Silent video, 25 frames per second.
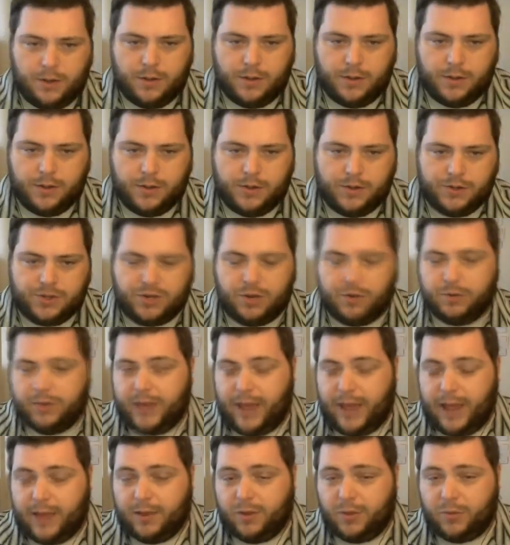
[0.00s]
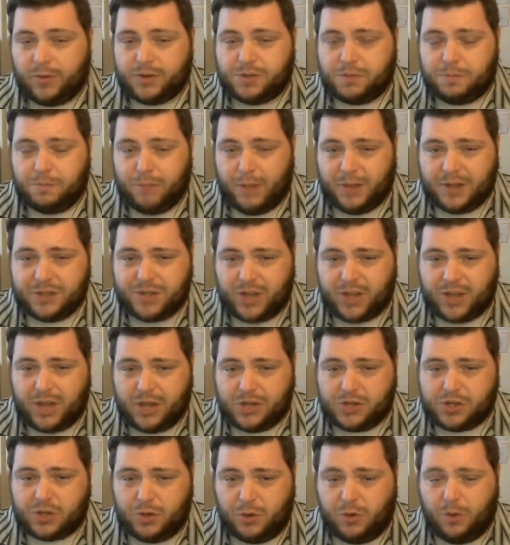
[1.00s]
So landlords must
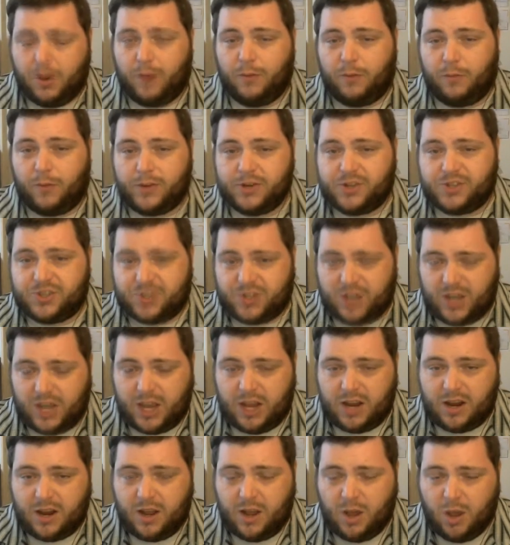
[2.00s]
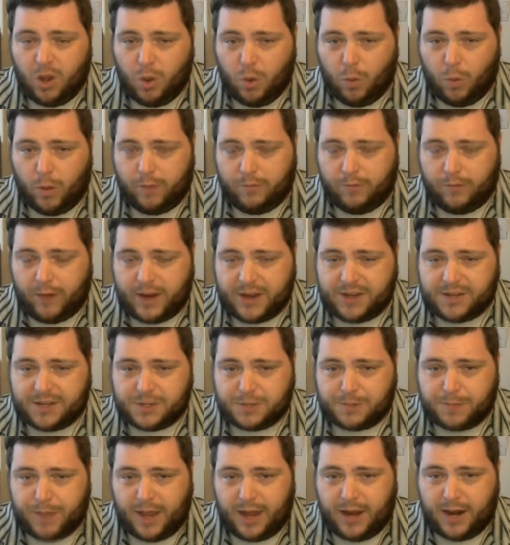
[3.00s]
issue a receipt when rent is
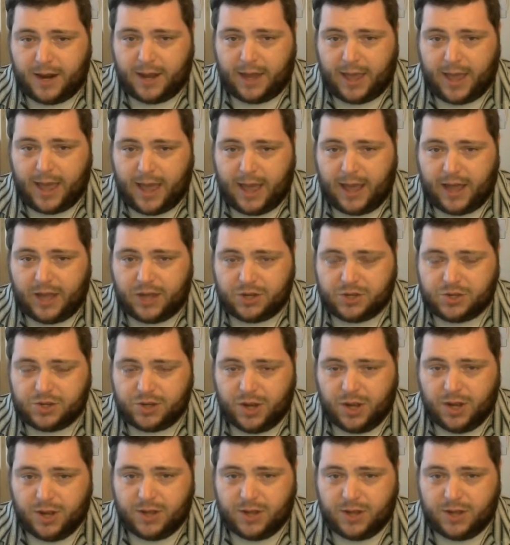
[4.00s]
paid in cash.